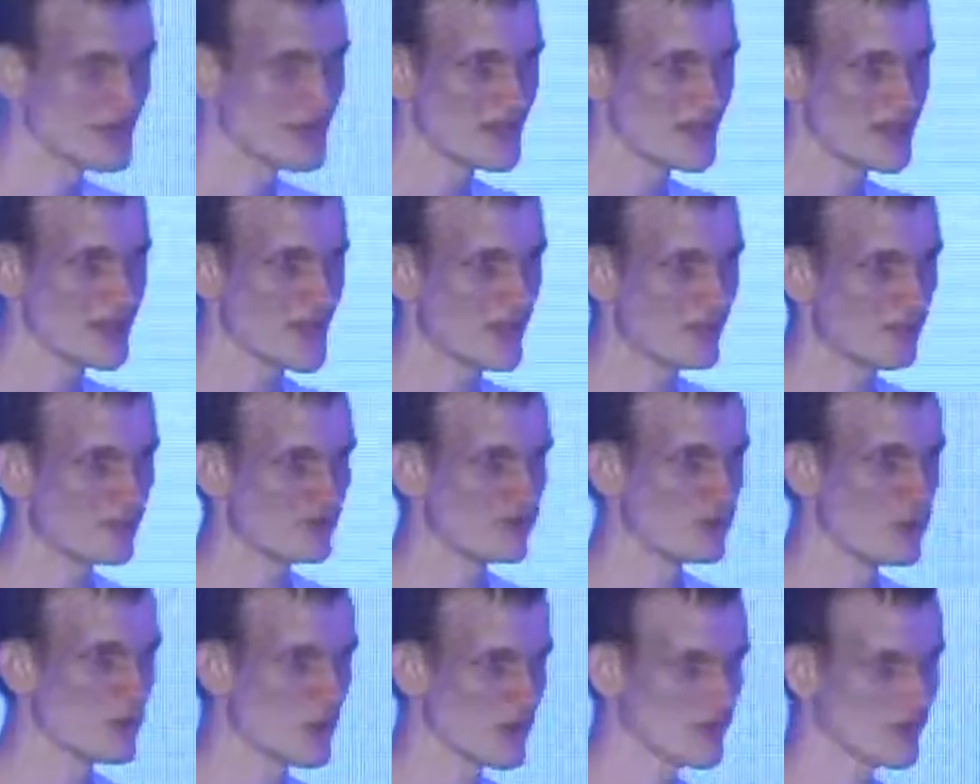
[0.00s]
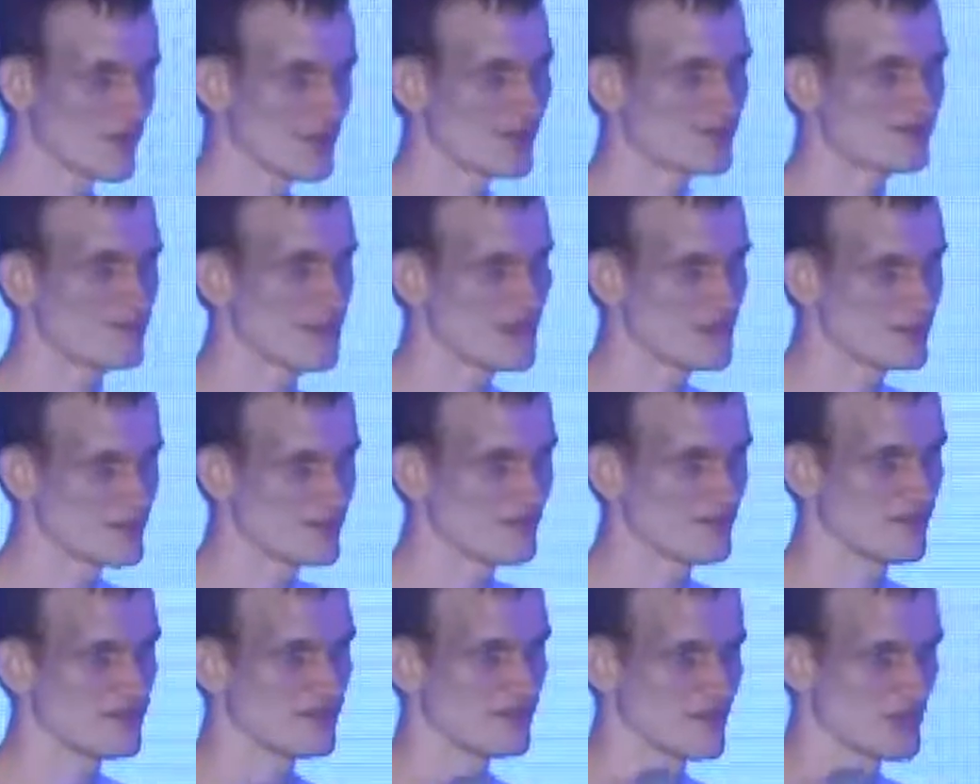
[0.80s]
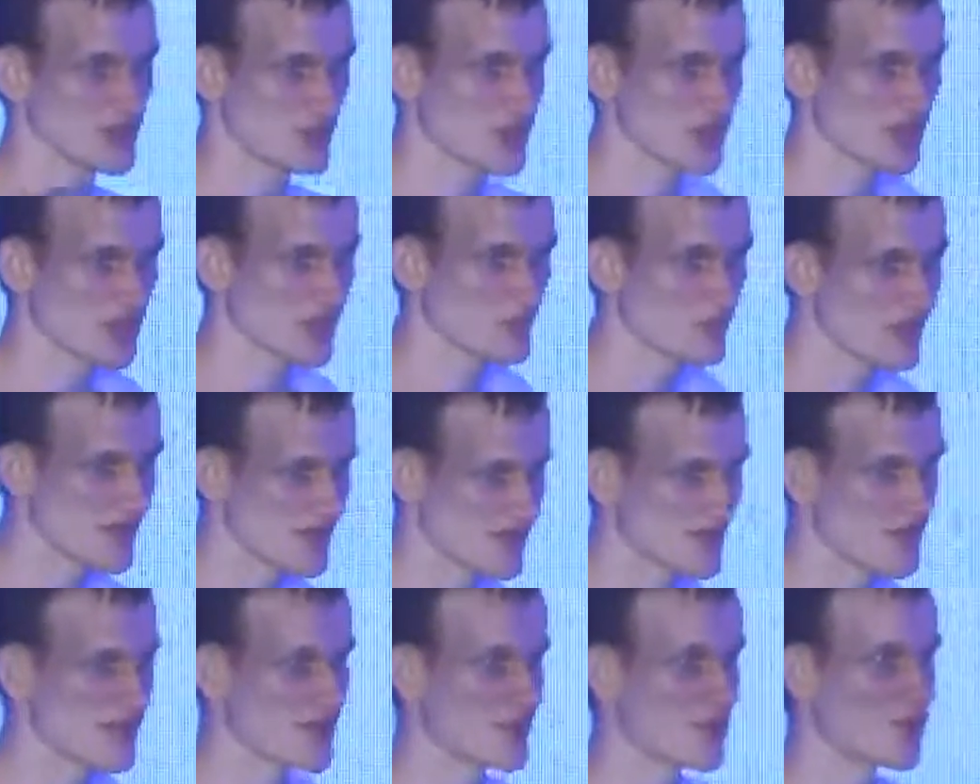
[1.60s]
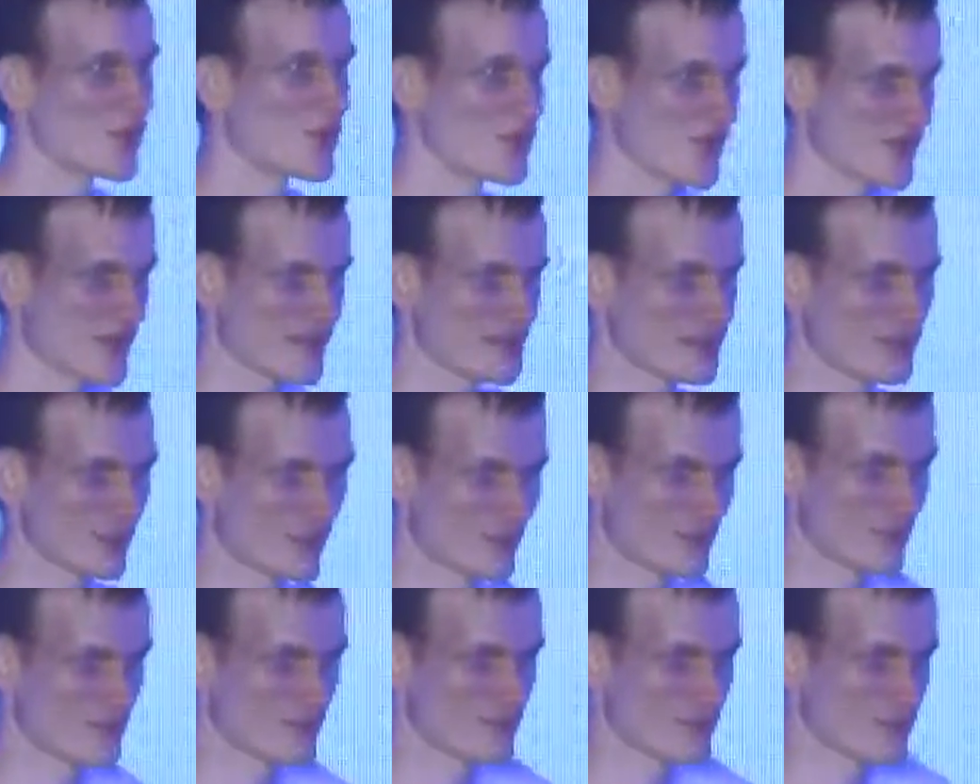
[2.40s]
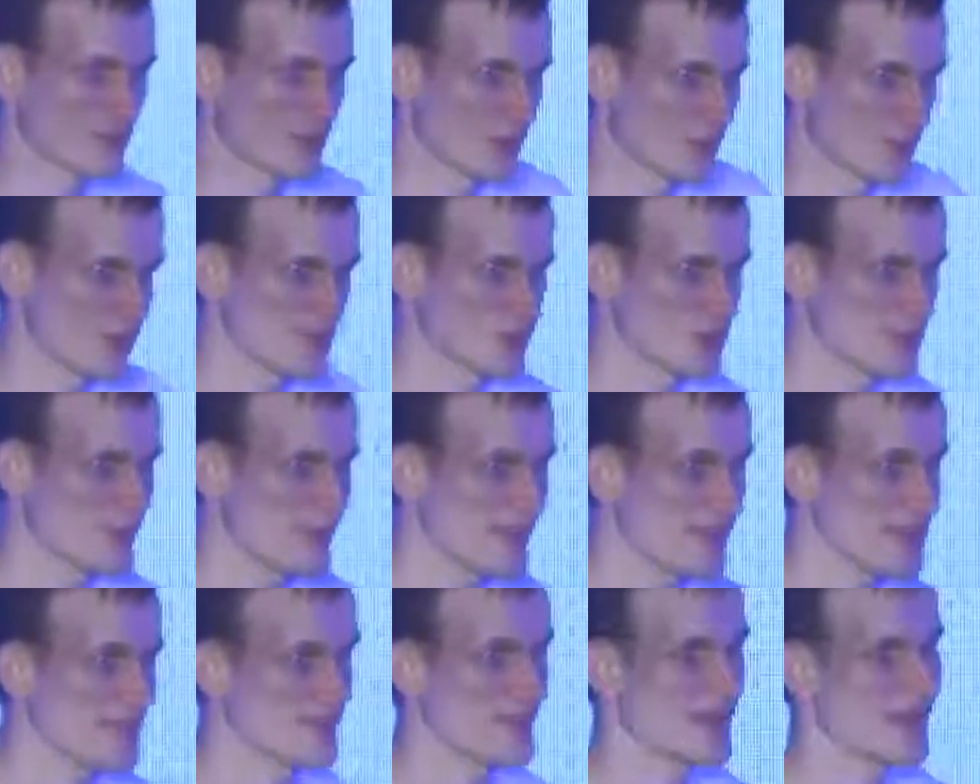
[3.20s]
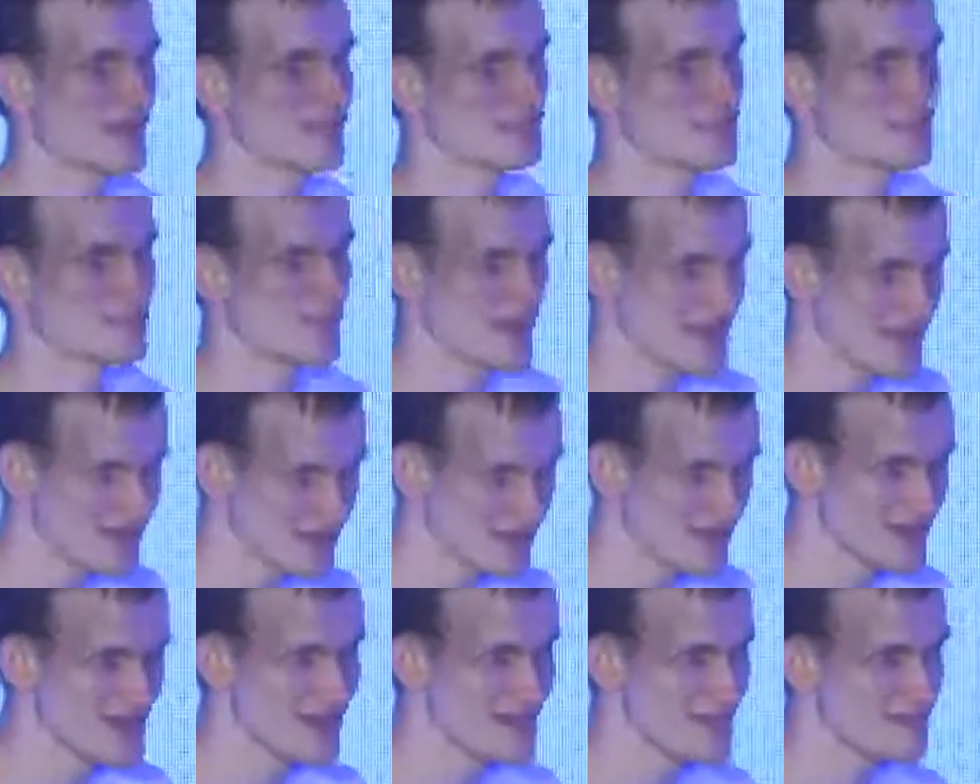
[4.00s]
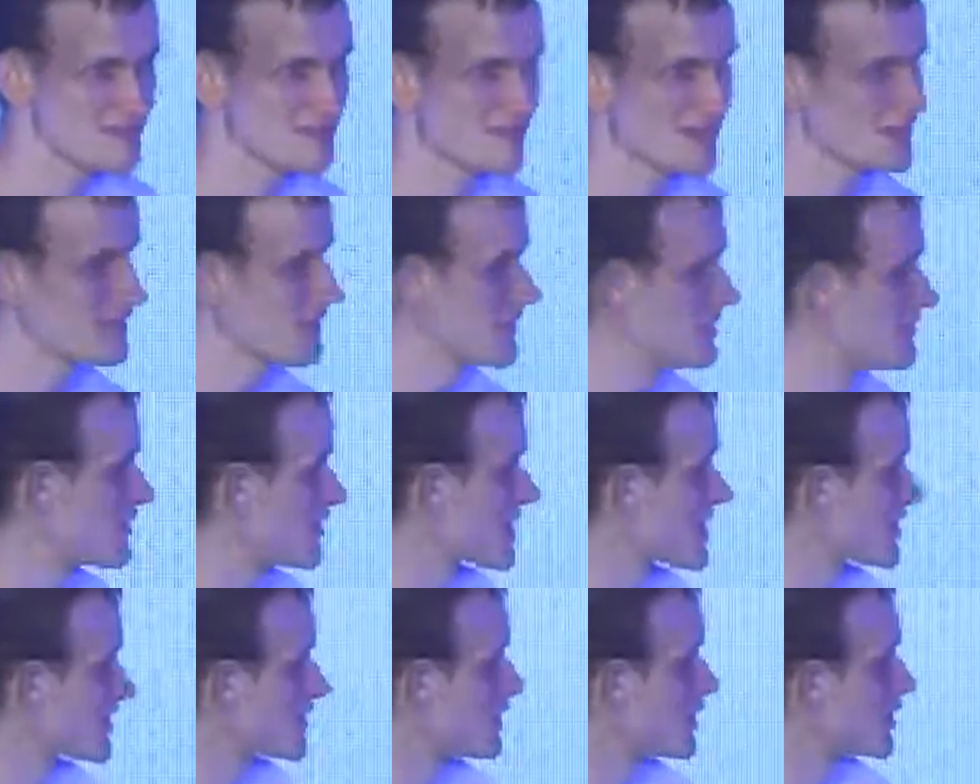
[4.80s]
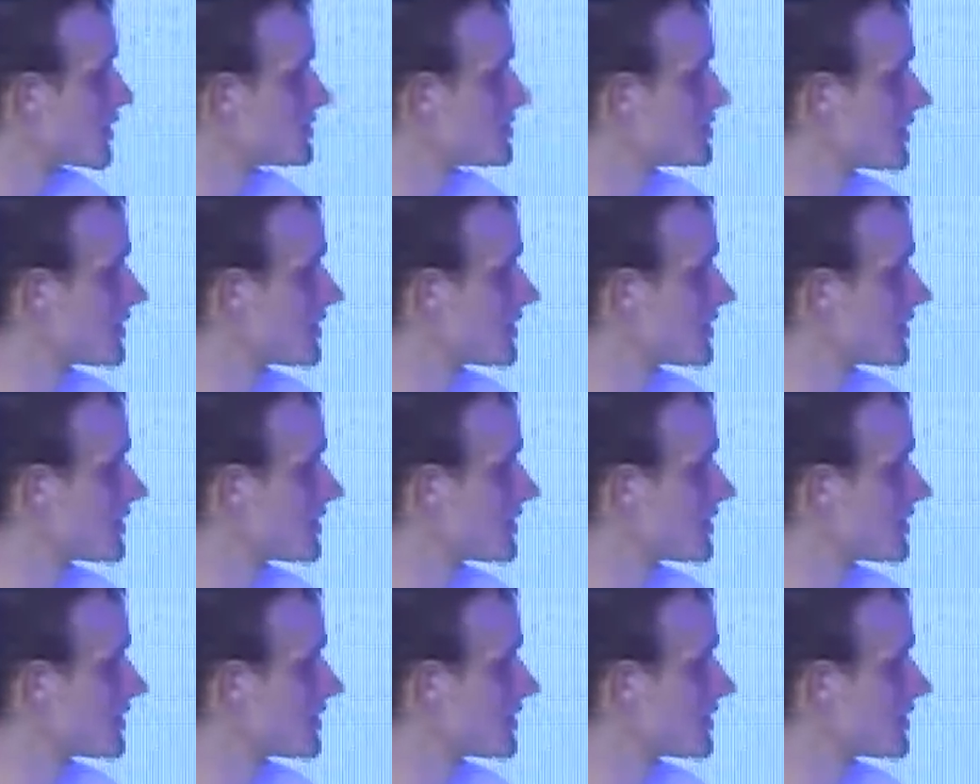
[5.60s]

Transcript: Now, for like VM efficiency reasons, there are still sort of protocol tweaks that we have to make, but even still,